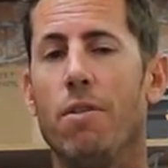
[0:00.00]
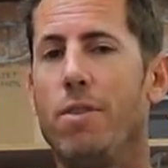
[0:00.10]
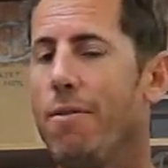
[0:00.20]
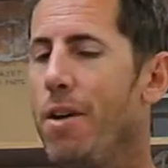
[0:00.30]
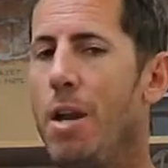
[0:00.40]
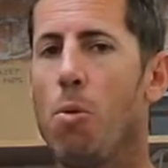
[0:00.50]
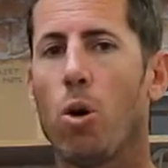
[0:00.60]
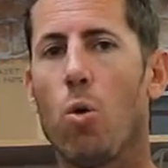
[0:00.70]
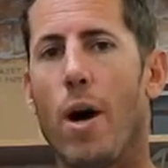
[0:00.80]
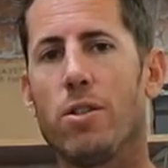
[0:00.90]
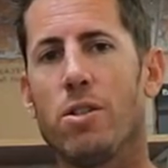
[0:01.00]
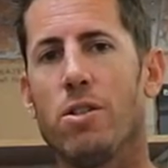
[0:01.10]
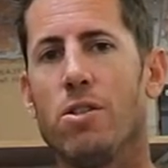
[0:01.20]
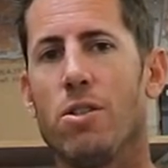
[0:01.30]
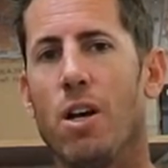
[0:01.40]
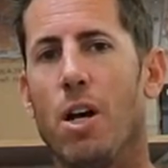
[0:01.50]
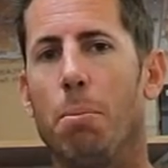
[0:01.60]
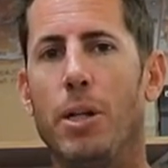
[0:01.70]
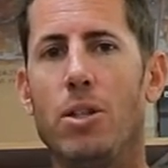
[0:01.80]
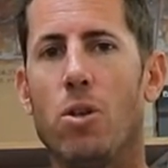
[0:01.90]
If you have any more questions,
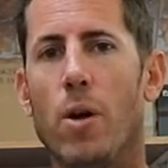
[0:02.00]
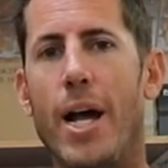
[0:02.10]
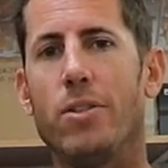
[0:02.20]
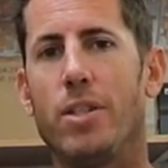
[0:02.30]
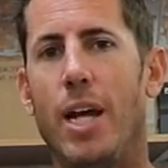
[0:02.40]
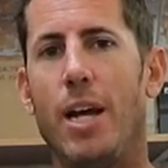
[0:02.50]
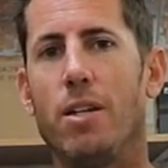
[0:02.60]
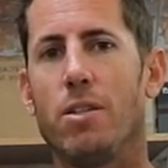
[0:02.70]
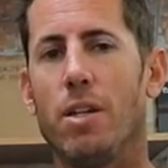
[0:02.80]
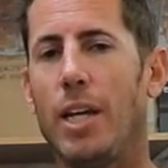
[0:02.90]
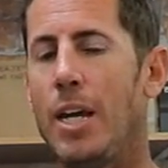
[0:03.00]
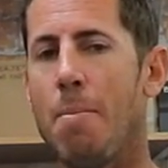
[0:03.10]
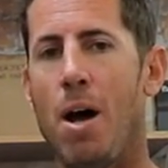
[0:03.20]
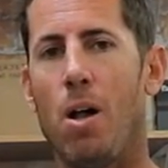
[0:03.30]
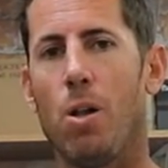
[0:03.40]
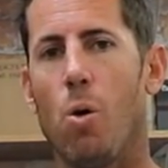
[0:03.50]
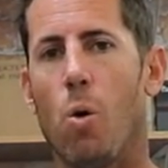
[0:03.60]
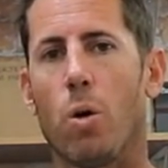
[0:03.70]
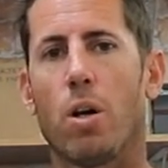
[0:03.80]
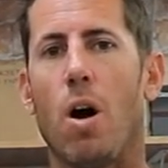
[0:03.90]
please don't hesitate to email
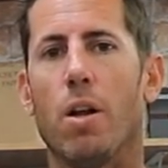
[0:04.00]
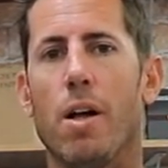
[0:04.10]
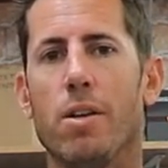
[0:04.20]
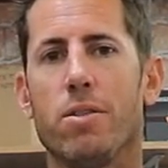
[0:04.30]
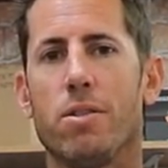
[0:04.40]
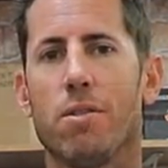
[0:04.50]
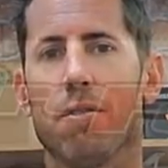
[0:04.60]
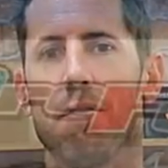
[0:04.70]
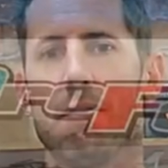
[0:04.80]
or call us.